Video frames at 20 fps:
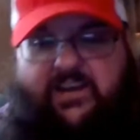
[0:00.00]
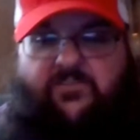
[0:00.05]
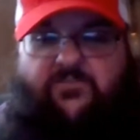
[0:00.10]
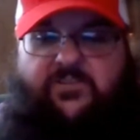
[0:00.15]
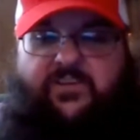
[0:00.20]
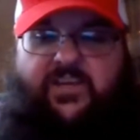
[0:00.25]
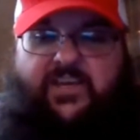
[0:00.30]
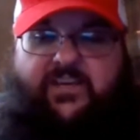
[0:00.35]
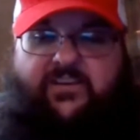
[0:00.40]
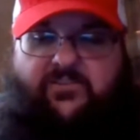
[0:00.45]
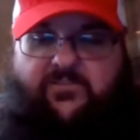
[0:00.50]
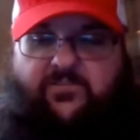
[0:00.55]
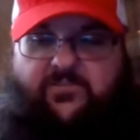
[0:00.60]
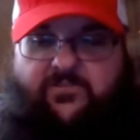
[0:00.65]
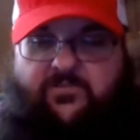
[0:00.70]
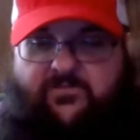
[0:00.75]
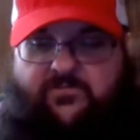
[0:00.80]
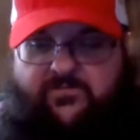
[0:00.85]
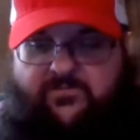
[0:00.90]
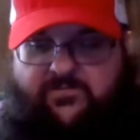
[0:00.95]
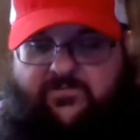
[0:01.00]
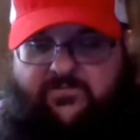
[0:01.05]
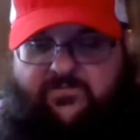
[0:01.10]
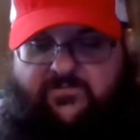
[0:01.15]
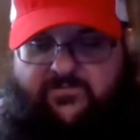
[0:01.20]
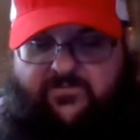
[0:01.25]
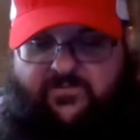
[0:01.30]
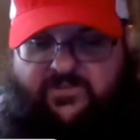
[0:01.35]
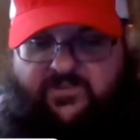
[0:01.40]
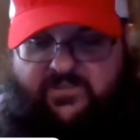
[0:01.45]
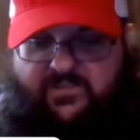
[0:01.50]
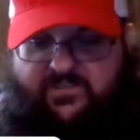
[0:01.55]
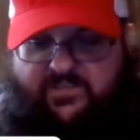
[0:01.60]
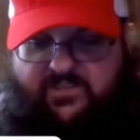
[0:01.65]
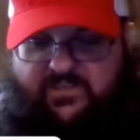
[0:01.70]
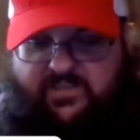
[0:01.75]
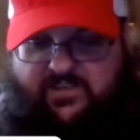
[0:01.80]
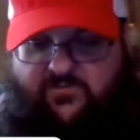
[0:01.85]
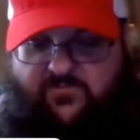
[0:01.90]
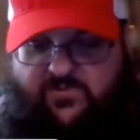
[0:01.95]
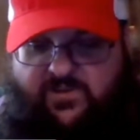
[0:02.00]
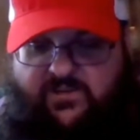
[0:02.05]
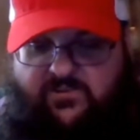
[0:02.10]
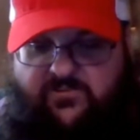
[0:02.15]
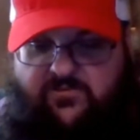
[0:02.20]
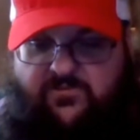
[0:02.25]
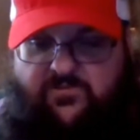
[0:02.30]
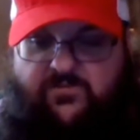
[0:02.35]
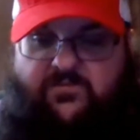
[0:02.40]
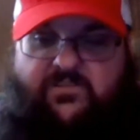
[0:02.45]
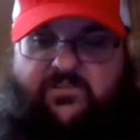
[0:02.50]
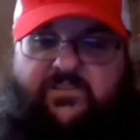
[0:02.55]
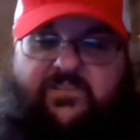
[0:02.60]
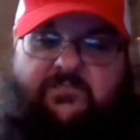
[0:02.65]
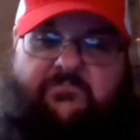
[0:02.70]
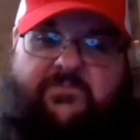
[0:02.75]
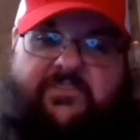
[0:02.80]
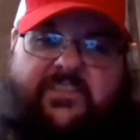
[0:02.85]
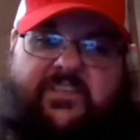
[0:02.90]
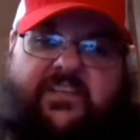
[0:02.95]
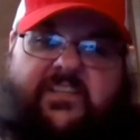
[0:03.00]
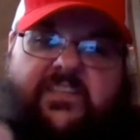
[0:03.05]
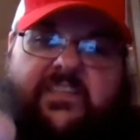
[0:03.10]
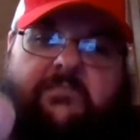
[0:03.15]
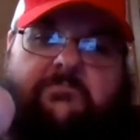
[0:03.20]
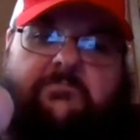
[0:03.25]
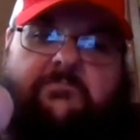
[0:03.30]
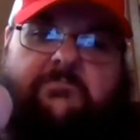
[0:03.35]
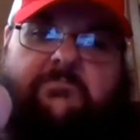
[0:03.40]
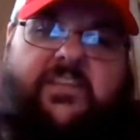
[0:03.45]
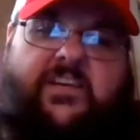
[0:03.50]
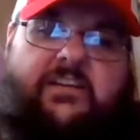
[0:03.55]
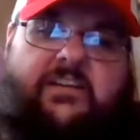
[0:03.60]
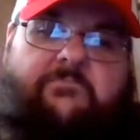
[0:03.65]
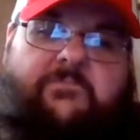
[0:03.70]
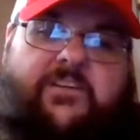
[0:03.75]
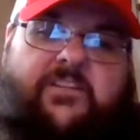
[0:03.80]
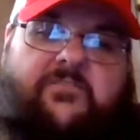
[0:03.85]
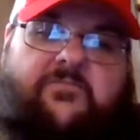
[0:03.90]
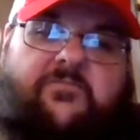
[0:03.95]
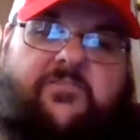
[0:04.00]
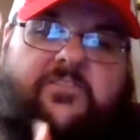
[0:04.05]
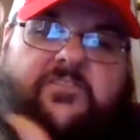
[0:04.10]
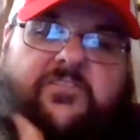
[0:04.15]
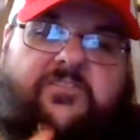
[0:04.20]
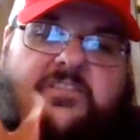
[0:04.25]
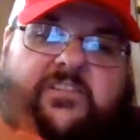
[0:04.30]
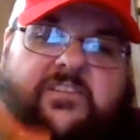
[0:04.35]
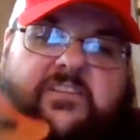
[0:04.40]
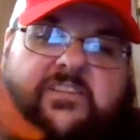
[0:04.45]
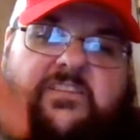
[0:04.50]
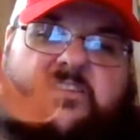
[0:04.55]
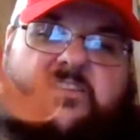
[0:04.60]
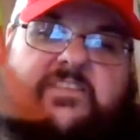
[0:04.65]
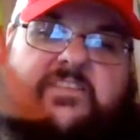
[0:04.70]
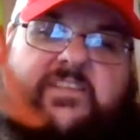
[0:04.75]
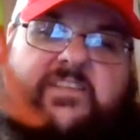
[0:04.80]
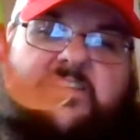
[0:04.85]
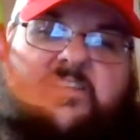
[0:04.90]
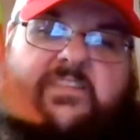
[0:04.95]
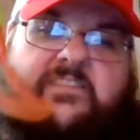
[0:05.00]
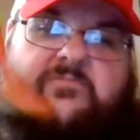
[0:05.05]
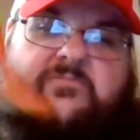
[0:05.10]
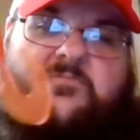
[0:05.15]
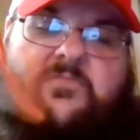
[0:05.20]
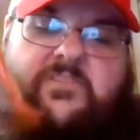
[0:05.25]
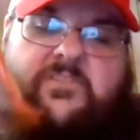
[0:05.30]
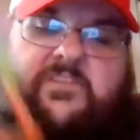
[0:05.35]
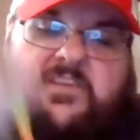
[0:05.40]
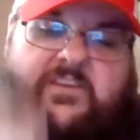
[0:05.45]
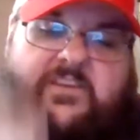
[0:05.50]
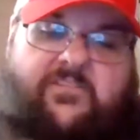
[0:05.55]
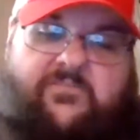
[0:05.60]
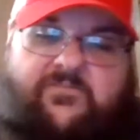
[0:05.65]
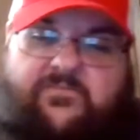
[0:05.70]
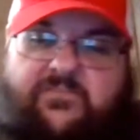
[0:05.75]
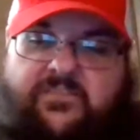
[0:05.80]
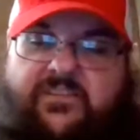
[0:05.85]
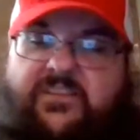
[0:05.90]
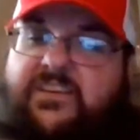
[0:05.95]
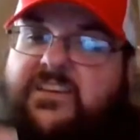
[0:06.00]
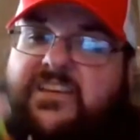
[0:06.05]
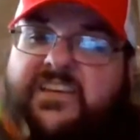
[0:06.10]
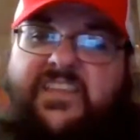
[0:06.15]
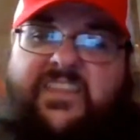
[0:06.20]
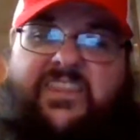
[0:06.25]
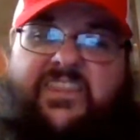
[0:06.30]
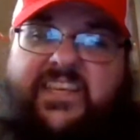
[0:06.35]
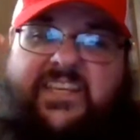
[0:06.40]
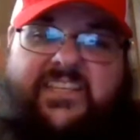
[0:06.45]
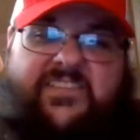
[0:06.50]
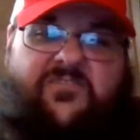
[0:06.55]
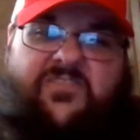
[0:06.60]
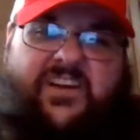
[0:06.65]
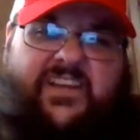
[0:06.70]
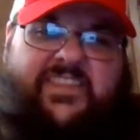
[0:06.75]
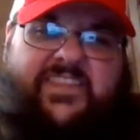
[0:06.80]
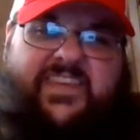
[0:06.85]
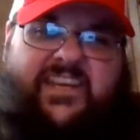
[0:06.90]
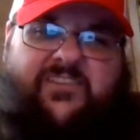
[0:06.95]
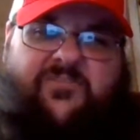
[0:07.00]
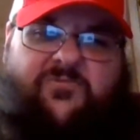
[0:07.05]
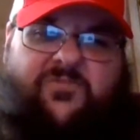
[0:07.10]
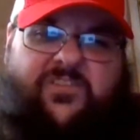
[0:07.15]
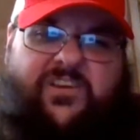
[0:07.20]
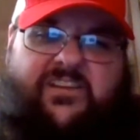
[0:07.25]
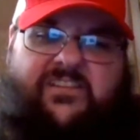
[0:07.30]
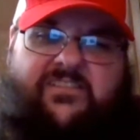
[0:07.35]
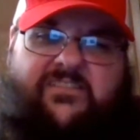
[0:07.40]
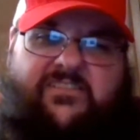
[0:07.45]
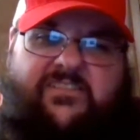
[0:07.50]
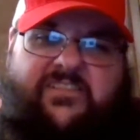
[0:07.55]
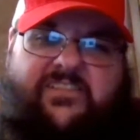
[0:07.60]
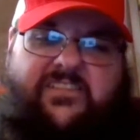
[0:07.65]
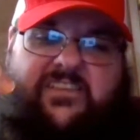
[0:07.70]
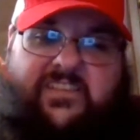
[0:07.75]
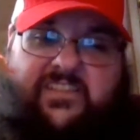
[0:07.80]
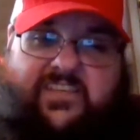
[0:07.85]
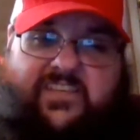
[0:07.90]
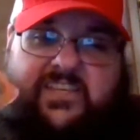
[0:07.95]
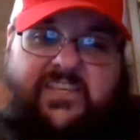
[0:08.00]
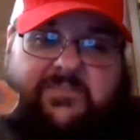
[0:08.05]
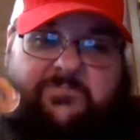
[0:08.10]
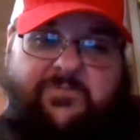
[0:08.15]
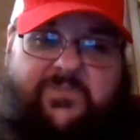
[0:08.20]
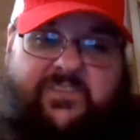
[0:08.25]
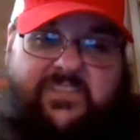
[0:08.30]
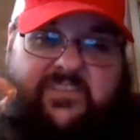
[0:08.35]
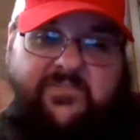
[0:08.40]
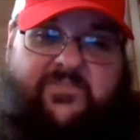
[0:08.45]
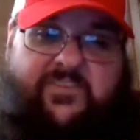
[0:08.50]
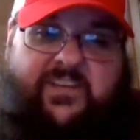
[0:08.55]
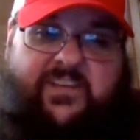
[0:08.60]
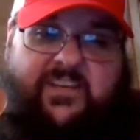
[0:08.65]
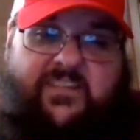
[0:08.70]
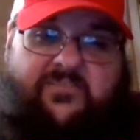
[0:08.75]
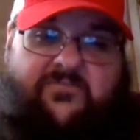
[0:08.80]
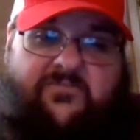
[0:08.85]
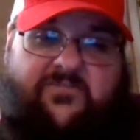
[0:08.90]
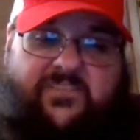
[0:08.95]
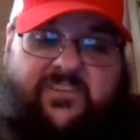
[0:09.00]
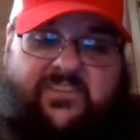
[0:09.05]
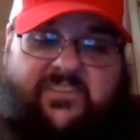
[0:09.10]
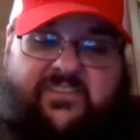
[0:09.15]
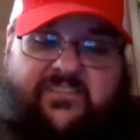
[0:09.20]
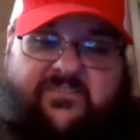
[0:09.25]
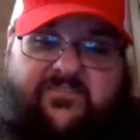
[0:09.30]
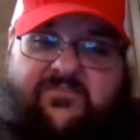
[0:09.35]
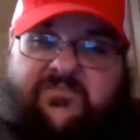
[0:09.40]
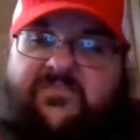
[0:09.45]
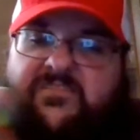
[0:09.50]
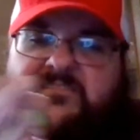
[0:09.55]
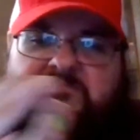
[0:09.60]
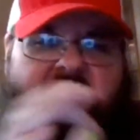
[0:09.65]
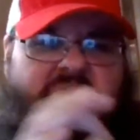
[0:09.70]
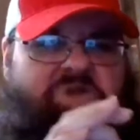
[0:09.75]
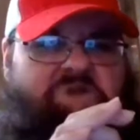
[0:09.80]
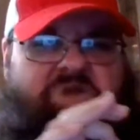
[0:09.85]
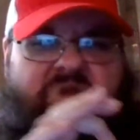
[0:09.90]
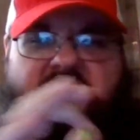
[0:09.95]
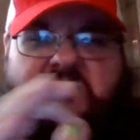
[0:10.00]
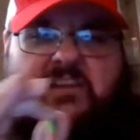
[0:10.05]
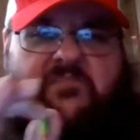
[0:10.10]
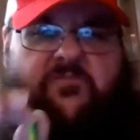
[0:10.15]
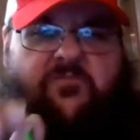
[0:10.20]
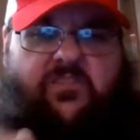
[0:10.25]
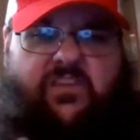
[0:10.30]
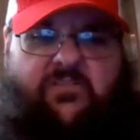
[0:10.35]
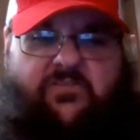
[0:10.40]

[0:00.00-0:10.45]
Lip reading: which is like a weird, it's almost like a lemon lime coloration on it, and it's got the red tail. These are not that great, honestly. These specific colors on there, I haven't really ever caught anything on them.